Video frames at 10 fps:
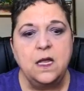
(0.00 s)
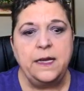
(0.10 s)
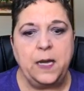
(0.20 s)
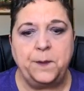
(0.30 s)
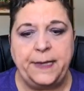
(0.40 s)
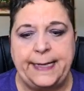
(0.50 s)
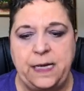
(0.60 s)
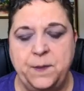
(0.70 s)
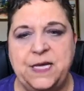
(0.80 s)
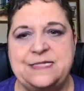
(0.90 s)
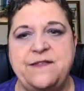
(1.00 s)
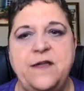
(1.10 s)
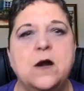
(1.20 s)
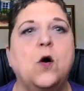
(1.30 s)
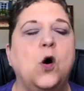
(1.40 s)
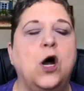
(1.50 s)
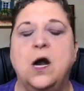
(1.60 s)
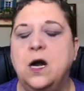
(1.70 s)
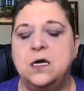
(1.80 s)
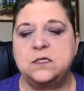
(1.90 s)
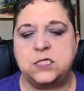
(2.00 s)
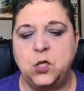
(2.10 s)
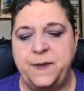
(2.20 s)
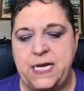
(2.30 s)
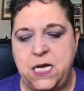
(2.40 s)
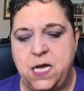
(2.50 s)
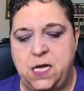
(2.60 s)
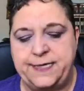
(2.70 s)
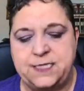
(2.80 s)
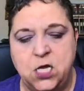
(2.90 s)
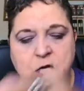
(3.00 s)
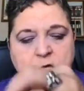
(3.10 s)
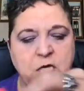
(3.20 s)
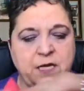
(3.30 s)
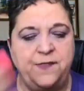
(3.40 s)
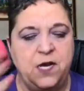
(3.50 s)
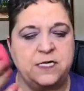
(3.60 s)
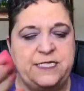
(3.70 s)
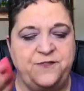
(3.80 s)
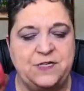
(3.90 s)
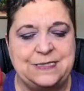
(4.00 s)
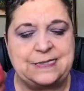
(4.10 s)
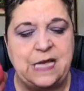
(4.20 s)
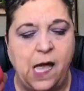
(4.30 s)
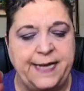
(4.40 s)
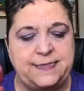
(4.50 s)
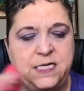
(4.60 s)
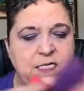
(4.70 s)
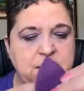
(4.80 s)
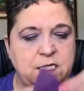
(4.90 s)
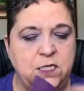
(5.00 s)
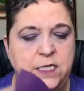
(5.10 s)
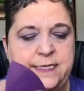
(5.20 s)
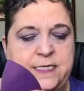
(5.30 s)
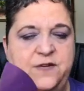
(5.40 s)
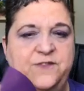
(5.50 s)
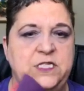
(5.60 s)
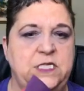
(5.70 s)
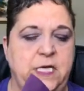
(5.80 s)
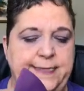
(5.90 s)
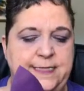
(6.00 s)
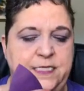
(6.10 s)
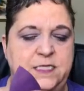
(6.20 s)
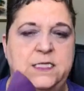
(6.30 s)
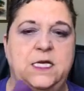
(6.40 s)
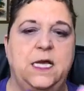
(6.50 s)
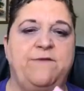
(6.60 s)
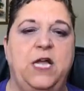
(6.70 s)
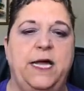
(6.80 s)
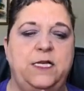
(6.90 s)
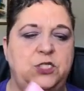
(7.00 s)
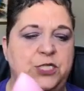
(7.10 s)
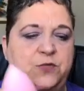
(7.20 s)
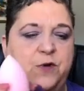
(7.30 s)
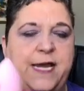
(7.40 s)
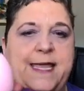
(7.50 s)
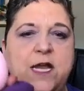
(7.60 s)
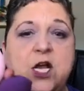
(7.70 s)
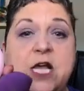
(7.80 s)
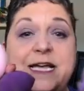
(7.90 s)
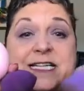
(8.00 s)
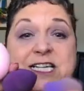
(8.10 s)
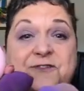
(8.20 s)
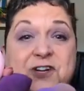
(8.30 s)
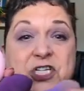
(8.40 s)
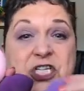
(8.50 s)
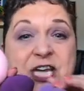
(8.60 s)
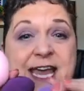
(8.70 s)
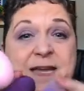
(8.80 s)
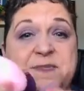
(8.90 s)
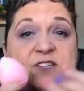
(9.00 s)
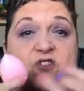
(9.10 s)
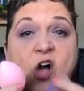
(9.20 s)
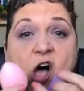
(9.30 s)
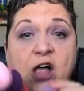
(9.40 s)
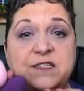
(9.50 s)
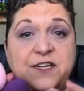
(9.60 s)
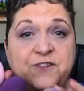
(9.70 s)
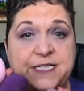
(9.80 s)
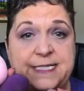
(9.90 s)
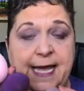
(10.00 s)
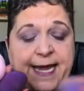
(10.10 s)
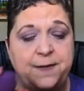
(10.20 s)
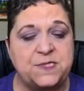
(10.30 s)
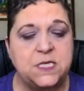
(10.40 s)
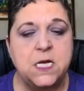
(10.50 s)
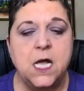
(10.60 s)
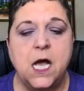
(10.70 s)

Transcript: Now blending buds, there are so many kinds. Look, there are different sizes. Look at the different sizes I've got just right here. Different shapes, there's all different types.